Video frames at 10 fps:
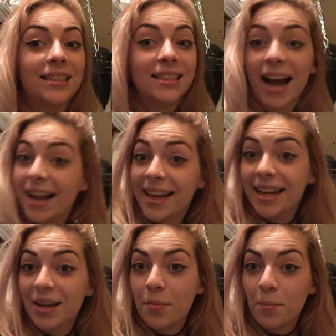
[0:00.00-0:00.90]

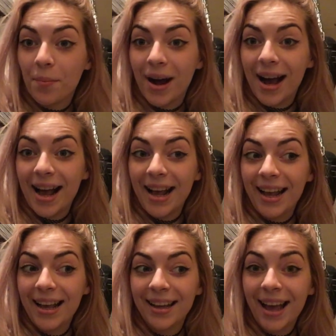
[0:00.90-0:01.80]
Dyeing my
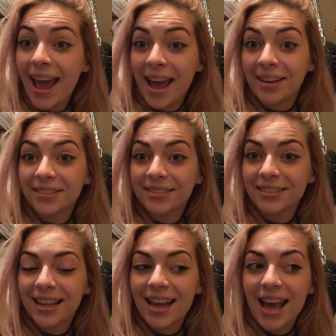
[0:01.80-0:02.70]
hair.
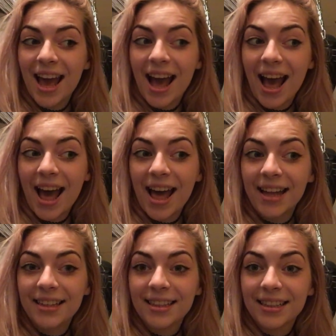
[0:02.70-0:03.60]

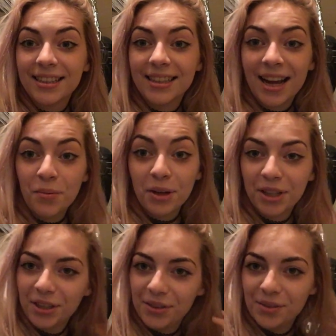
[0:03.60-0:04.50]
And the dye we're
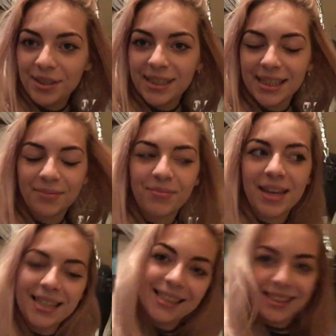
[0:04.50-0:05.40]
gonna use
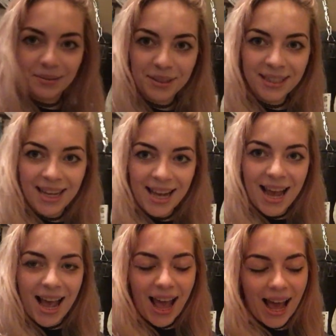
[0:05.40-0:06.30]
is this one.
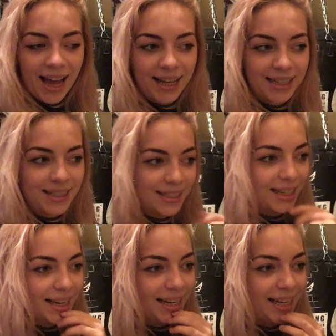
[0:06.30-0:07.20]
And
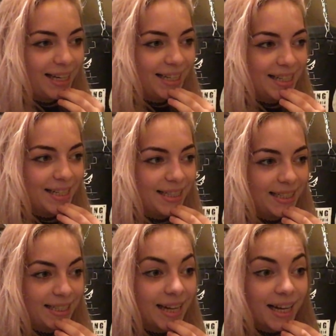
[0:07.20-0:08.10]
it
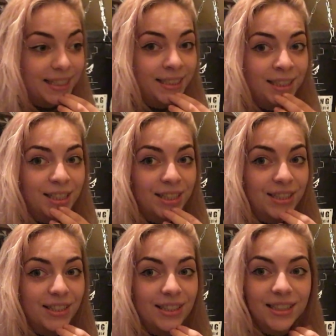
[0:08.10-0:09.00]
is exciting
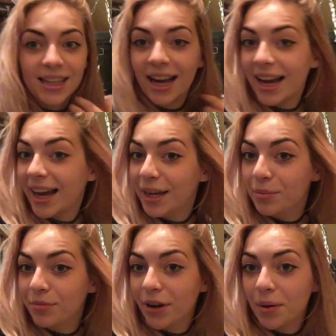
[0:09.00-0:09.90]
because I
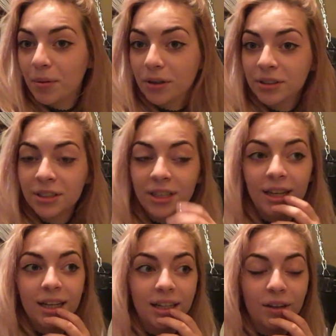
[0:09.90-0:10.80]
am very blonde
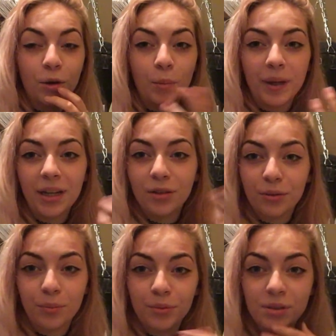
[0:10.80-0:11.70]
or pink or